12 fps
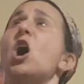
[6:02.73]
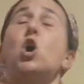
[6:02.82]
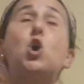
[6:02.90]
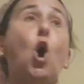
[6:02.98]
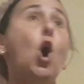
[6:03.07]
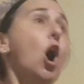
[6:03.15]

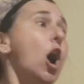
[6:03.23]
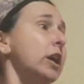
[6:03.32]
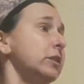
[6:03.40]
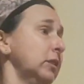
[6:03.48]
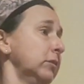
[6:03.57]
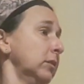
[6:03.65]

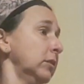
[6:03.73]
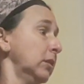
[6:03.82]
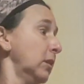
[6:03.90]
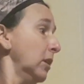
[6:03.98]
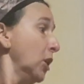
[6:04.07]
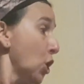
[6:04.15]

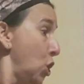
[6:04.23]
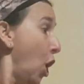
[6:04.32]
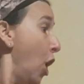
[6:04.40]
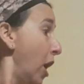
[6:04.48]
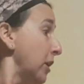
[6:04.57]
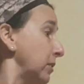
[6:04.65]

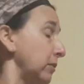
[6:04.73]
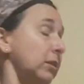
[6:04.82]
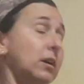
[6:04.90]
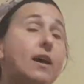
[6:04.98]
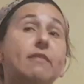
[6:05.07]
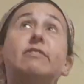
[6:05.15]
God,
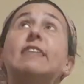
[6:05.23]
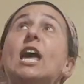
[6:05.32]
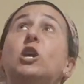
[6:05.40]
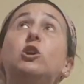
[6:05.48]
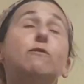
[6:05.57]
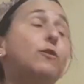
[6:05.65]

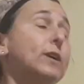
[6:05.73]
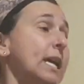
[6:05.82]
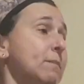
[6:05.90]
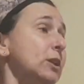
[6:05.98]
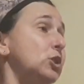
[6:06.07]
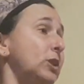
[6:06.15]
thank you for
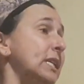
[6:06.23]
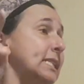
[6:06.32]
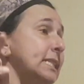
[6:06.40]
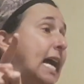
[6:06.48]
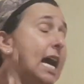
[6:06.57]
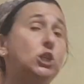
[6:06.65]
getting me to
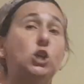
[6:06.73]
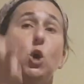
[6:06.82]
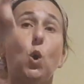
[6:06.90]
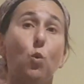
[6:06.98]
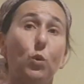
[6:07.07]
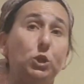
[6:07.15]
this stage,
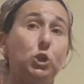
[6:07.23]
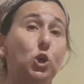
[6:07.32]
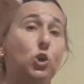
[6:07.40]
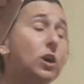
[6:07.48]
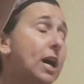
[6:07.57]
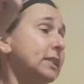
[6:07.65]
which
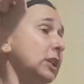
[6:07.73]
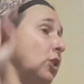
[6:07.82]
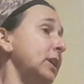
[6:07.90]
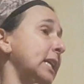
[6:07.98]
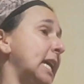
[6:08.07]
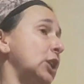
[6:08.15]
you guys are
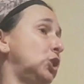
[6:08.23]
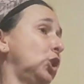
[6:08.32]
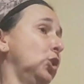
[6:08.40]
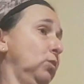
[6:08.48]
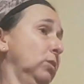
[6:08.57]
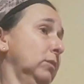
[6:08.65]
going to get
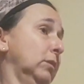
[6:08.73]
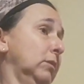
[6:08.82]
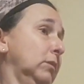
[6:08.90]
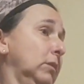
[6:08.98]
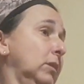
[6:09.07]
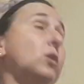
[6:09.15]
to
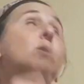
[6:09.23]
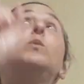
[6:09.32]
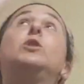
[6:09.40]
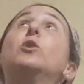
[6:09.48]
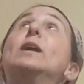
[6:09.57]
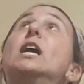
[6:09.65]

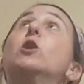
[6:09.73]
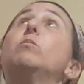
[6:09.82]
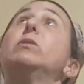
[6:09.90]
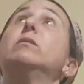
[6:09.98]
with your help.